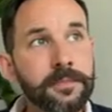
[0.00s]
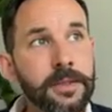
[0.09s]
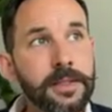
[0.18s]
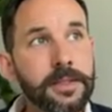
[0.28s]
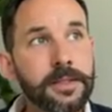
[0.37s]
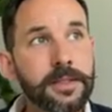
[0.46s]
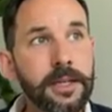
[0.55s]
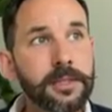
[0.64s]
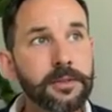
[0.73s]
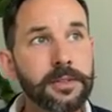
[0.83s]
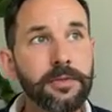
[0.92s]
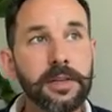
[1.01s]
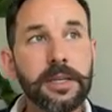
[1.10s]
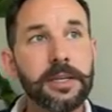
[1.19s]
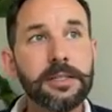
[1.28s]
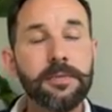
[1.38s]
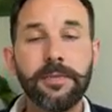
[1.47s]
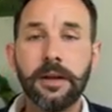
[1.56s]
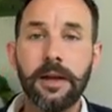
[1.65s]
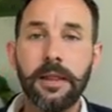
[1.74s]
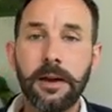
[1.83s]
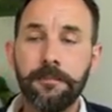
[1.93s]
6 or 7 years, something
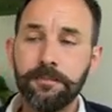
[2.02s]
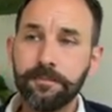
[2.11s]
like that.